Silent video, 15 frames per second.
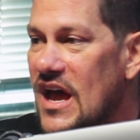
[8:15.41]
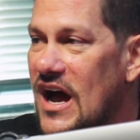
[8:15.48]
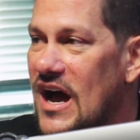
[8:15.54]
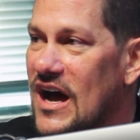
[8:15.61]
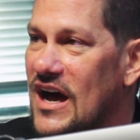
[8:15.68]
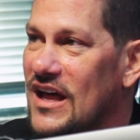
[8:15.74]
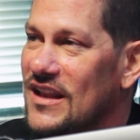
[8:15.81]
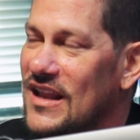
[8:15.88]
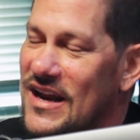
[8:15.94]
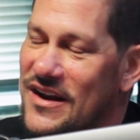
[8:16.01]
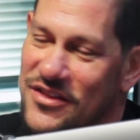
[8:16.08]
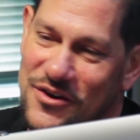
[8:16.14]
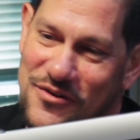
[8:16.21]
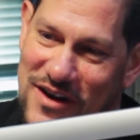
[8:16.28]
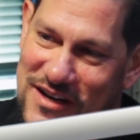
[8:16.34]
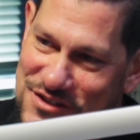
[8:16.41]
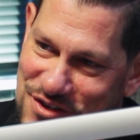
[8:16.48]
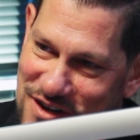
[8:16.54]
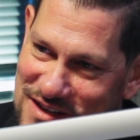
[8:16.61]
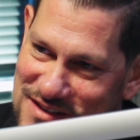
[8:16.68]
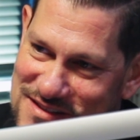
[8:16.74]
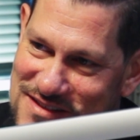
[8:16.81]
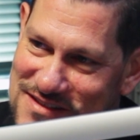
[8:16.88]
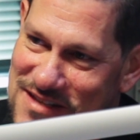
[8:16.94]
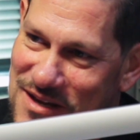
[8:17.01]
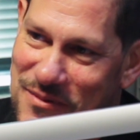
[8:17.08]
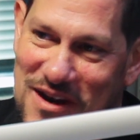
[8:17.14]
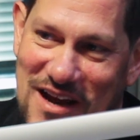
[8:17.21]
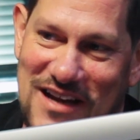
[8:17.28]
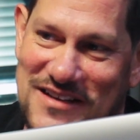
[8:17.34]
A lot of the great trends.
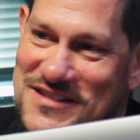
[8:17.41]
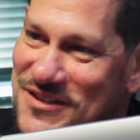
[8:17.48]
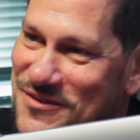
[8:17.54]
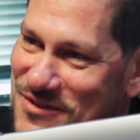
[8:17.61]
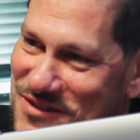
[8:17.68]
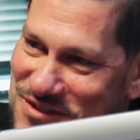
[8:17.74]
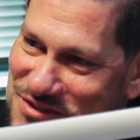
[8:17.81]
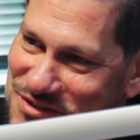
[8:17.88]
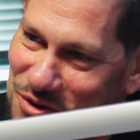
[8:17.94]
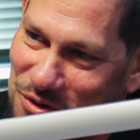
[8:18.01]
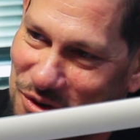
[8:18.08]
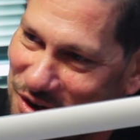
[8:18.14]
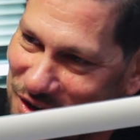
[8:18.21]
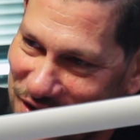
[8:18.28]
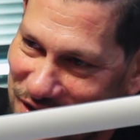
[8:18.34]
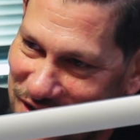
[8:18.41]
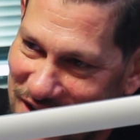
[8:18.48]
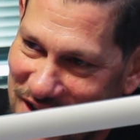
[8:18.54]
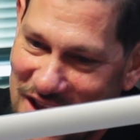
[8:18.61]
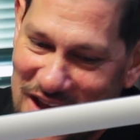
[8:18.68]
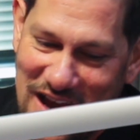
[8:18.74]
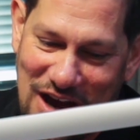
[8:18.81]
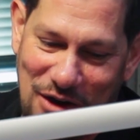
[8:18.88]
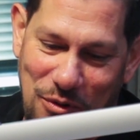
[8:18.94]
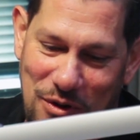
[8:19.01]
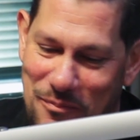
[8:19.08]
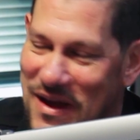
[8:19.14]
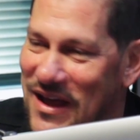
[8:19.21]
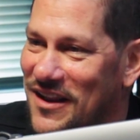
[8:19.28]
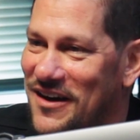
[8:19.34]
Tamagotchi was so good. Yeah.
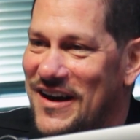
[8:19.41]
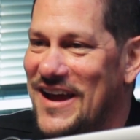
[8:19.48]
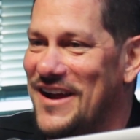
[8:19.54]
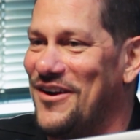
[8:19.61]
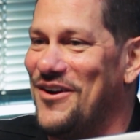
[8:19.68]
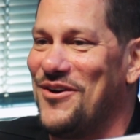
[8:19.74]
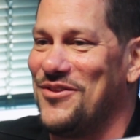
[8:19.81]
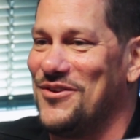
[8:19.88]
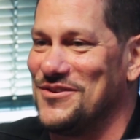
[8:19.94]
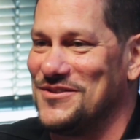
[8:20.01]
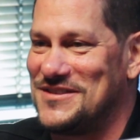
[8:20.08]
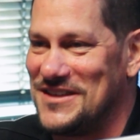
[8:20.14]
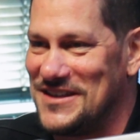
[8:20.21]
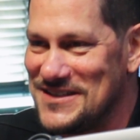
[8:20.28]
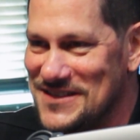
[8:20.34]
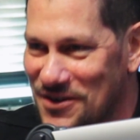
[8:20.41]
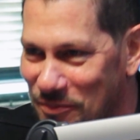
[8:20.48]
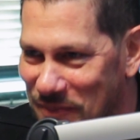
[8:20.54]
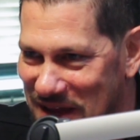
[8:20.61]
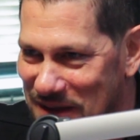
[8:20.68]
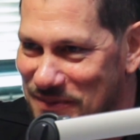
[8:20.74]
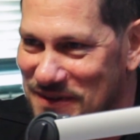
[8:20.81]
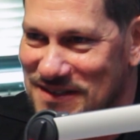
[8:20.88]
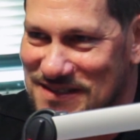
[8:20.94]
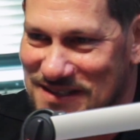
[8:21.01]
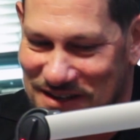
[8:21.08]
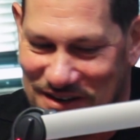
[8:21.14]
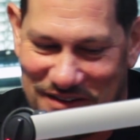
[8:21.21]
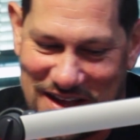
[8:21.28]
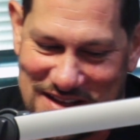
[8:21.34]
When Mellor had all those, his little babies
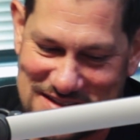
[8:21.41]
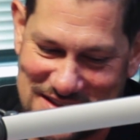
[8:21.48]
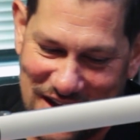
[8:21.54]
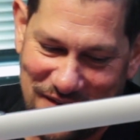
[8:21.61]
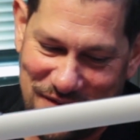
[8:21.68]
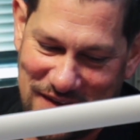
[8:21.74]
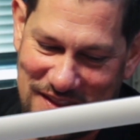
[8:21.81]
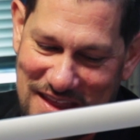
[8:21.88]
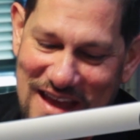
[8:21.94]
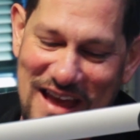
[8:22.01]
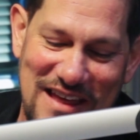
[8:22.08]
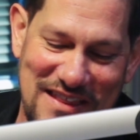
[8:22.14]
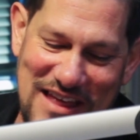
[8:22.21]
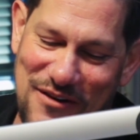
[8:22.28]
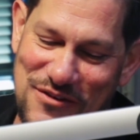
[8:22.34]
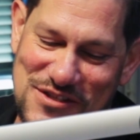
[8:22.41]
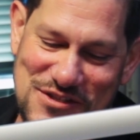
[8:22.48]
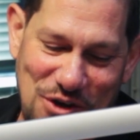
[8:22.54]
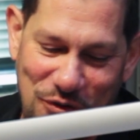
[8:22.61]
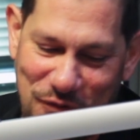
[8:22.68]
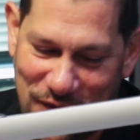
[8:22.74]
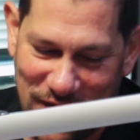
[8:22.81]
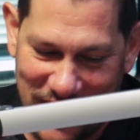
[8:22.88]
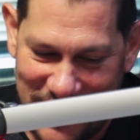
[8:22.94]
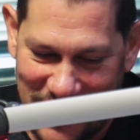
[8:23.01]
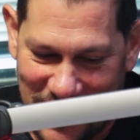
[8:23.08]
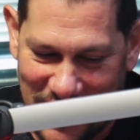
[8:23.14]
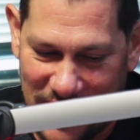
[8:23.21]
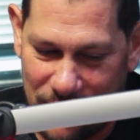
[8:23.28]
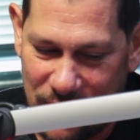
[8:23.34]
and all that stuff. I love that episode. That was so fun.
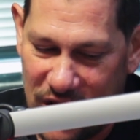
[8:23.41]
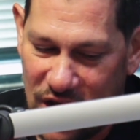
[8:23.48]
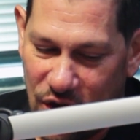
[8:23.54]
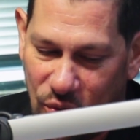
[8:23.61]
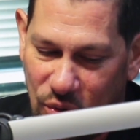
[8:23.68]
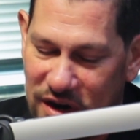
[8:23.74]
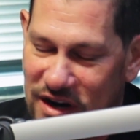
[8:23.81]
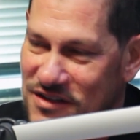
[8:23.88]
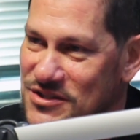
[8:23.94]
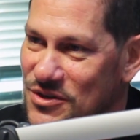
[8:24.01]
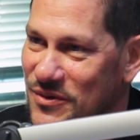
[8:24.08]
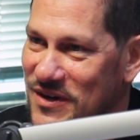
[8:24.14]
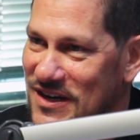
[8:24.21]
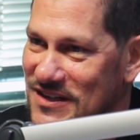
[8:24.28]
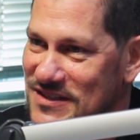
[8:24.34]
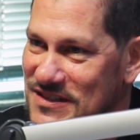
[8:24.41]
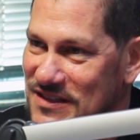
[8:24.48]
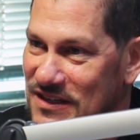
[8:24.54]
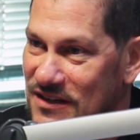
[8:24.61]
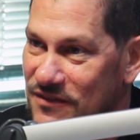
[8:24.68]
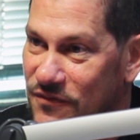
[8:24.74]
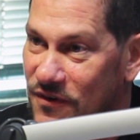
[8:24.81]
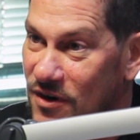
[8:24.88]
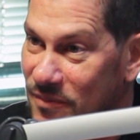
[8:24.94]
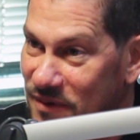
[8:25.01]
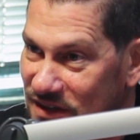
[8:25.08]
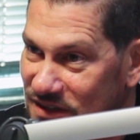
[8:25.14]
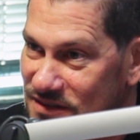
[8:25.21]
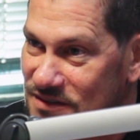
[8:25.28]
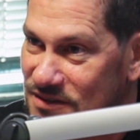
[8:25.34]
What else are we going to see?
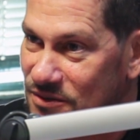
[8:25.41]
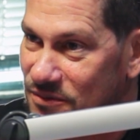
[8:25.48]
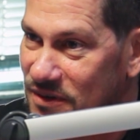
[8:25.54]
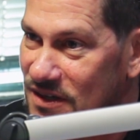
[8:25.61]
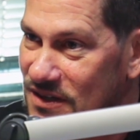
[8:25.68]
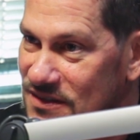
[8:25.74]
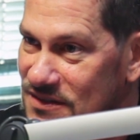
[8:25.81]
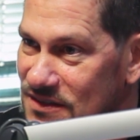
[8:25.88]
Furbies? Are we going to